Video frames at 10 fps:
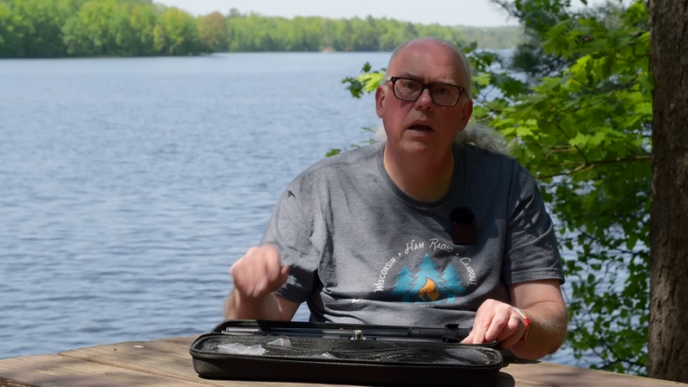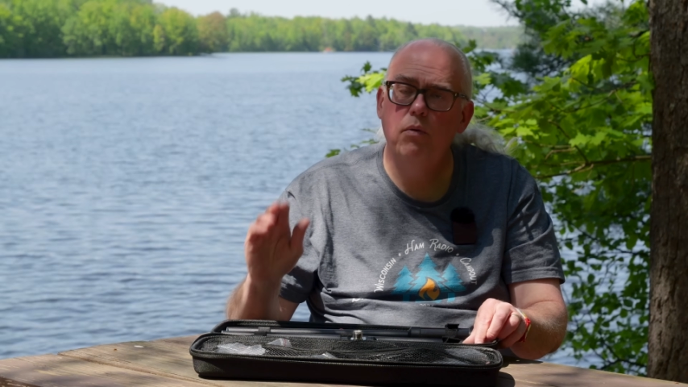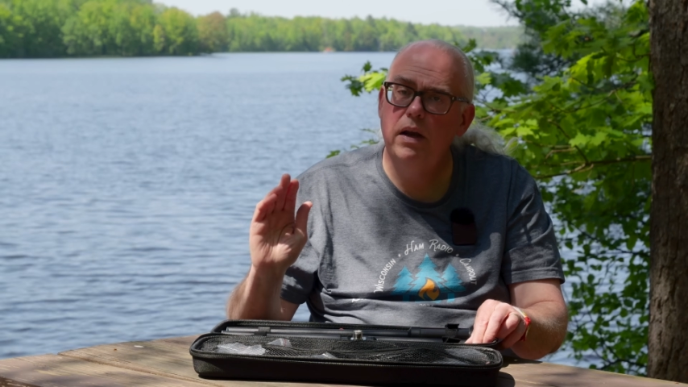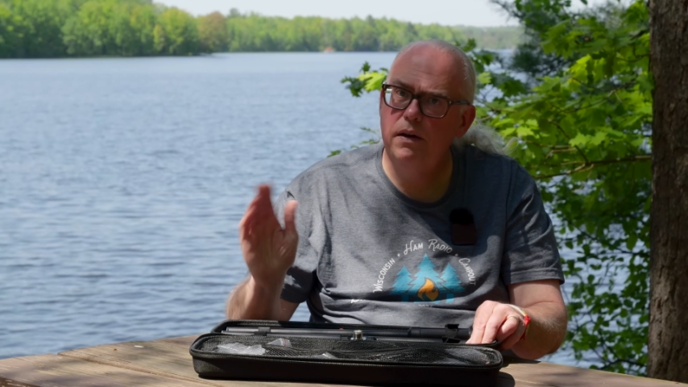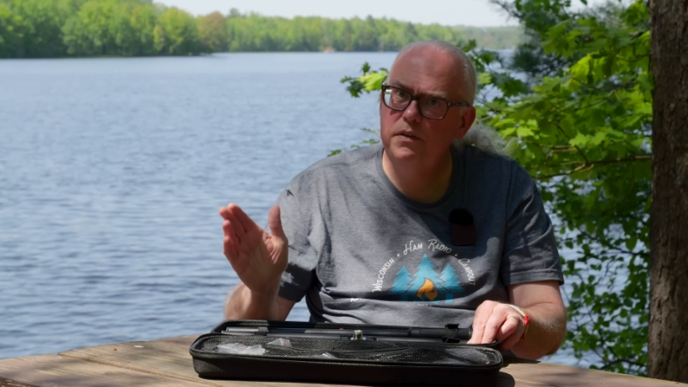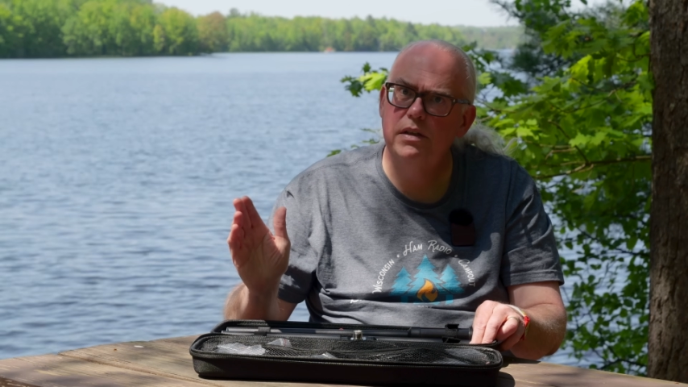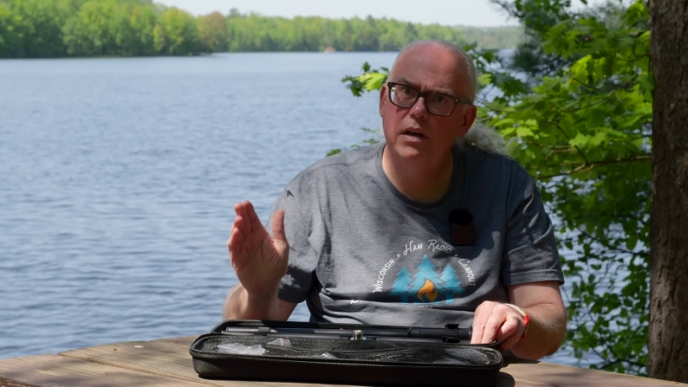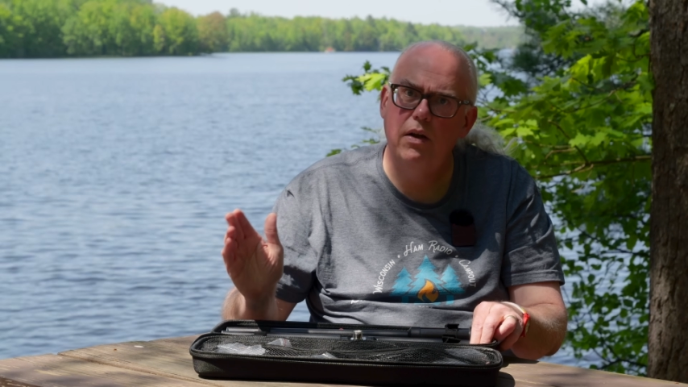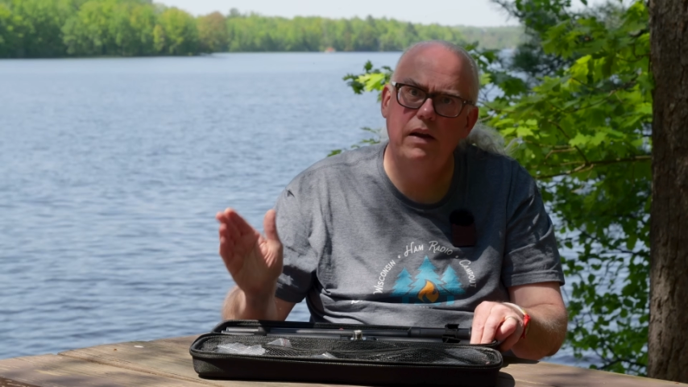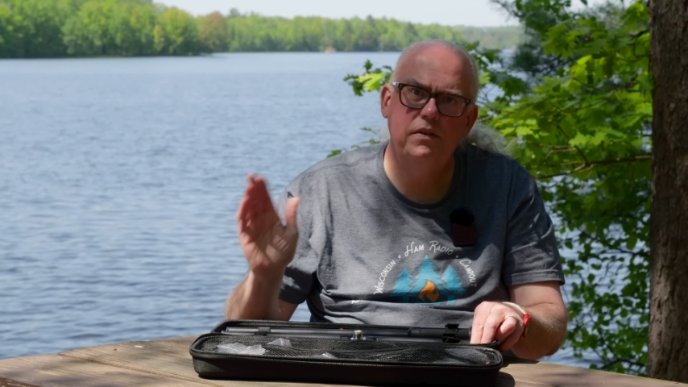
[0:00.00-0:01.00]
I will have to,
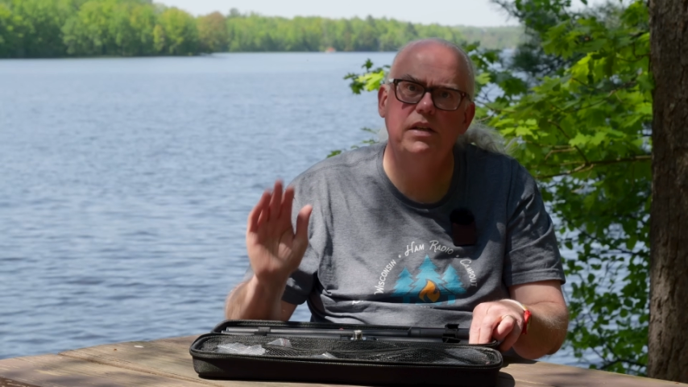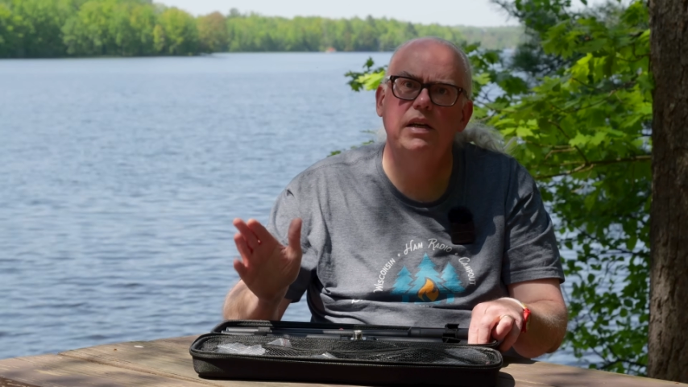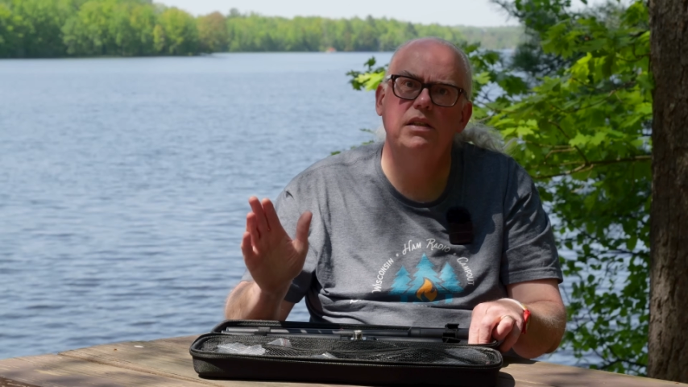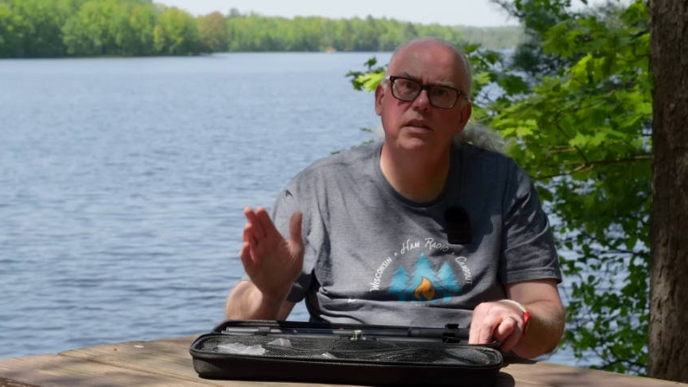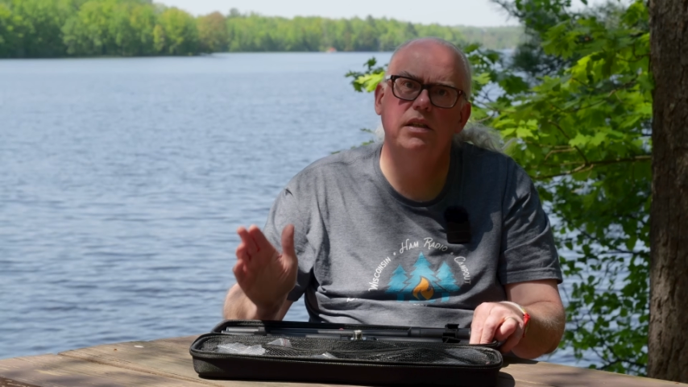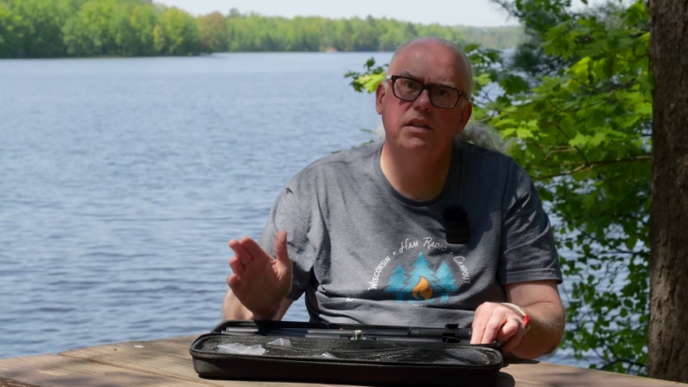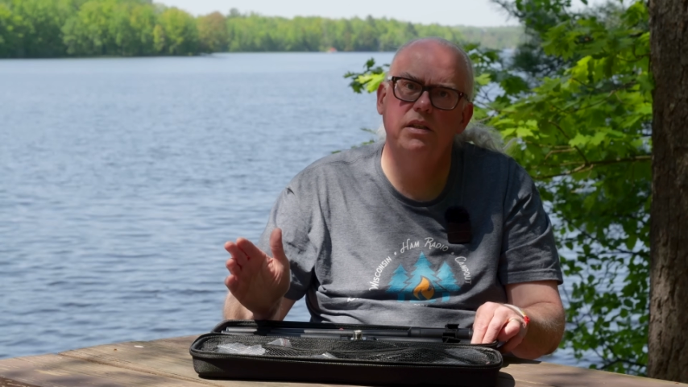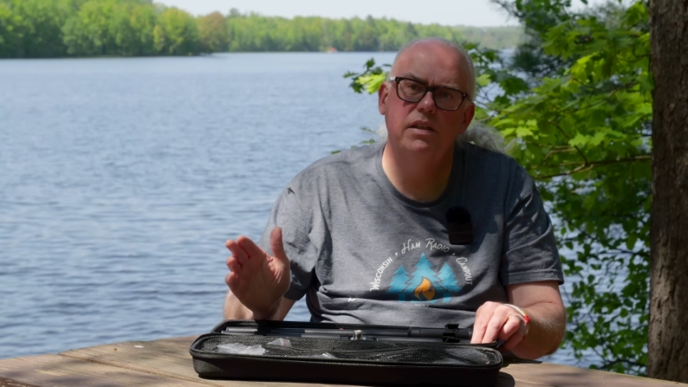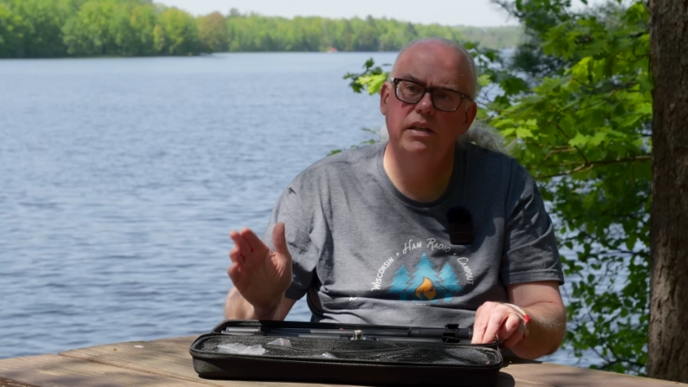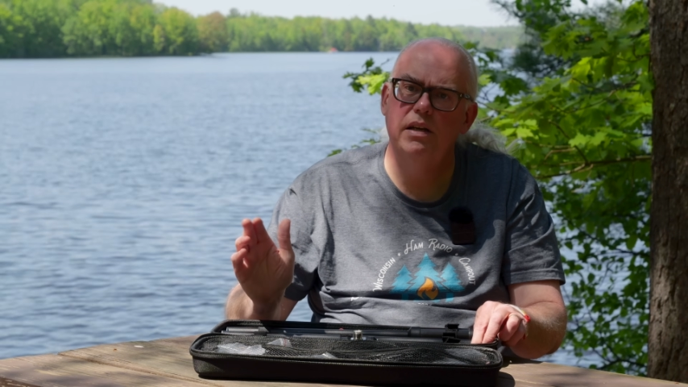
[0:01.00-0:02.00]
I'll have to test
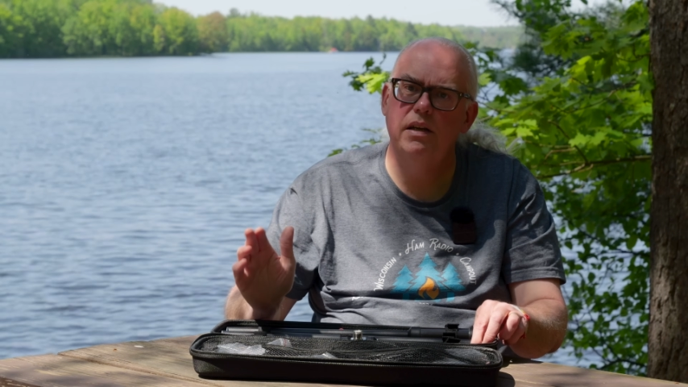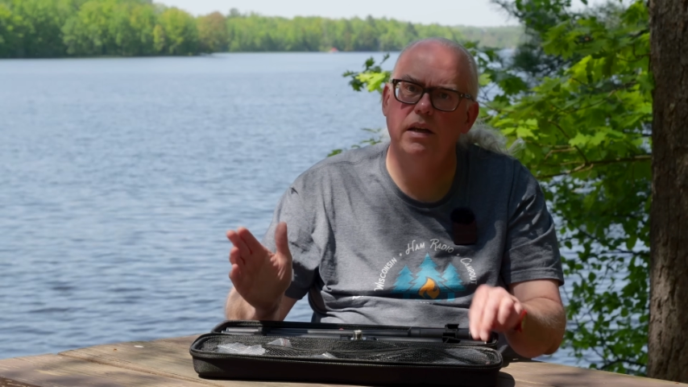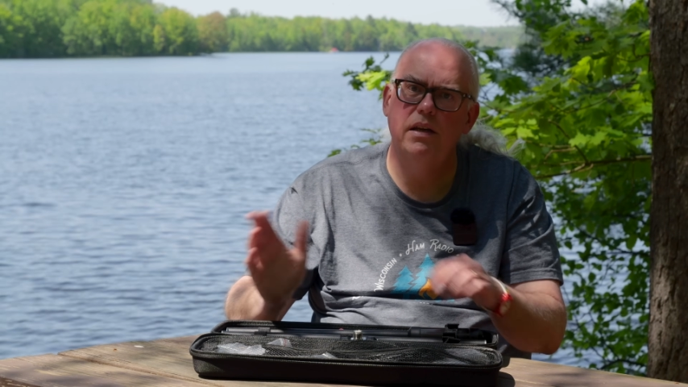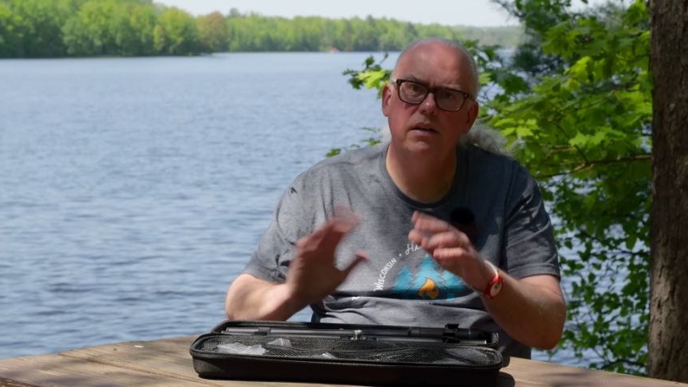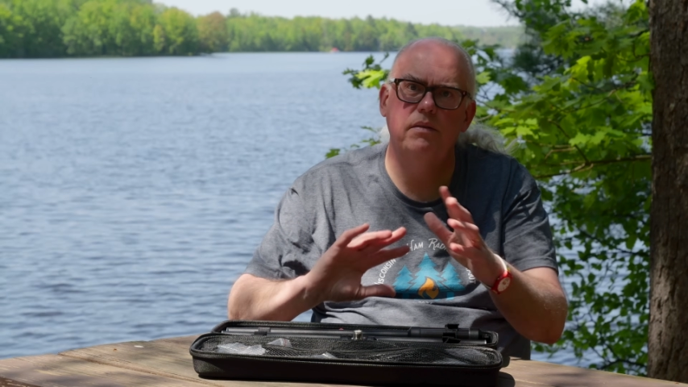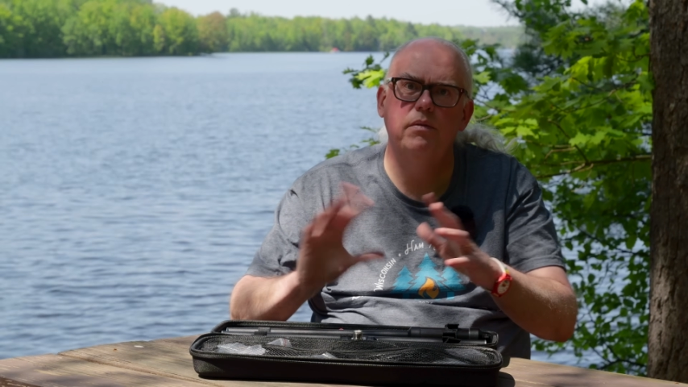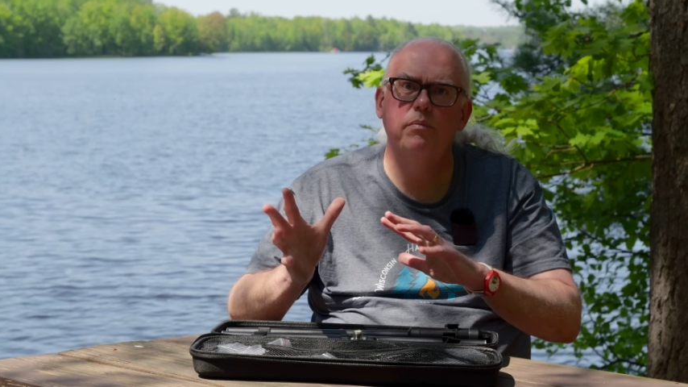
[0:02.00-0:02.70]
this antenna in